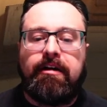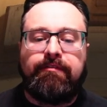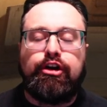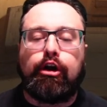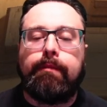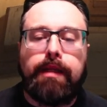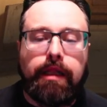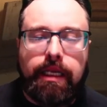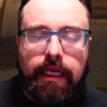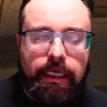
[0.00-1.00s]

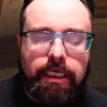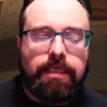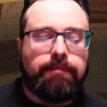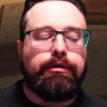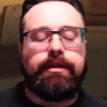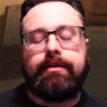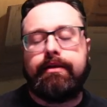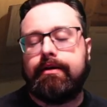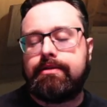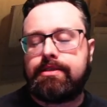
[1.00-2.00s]
durability to put in
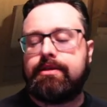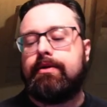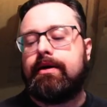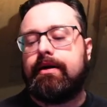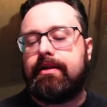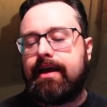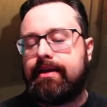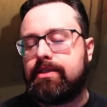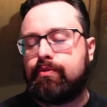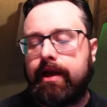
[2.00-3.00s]
there. So that
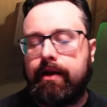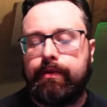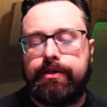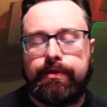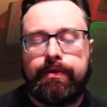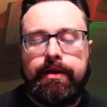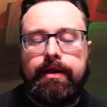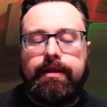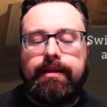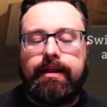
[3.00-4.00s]
is what I would do.
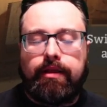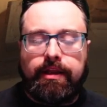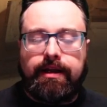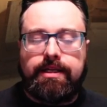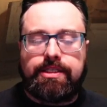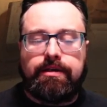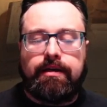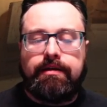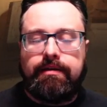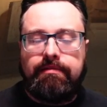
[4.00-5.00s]
The other thing I saw,
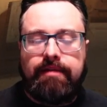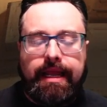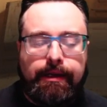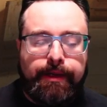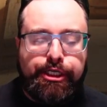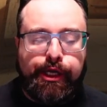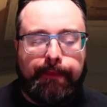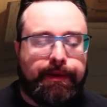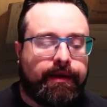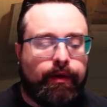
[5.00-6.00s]
AoE
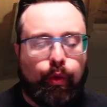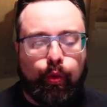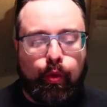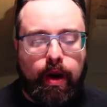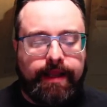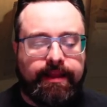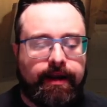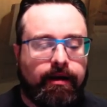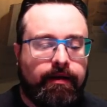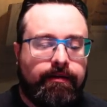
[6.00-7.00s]
champion right
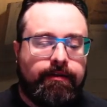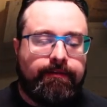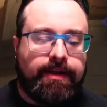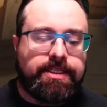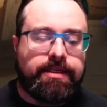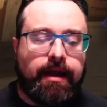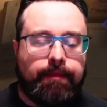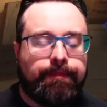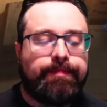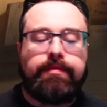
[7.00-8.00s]
there, facing
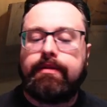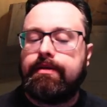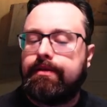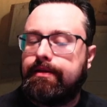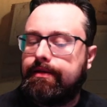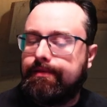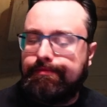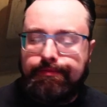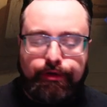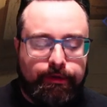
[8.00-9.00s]
up.
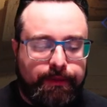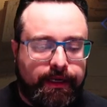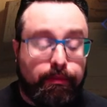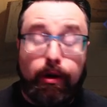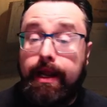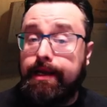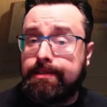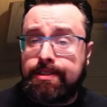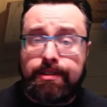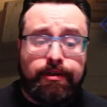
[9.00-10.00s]
Could be a
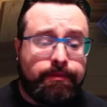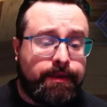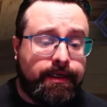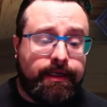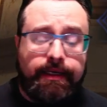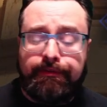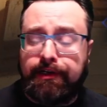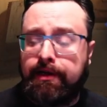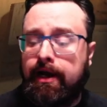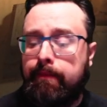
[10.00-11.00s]
Boreas, could be even a
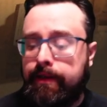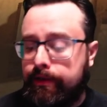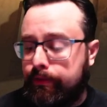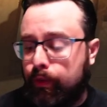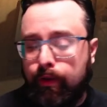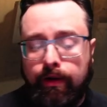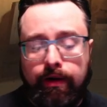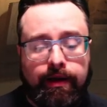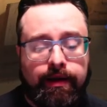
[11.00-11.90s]
Comet, or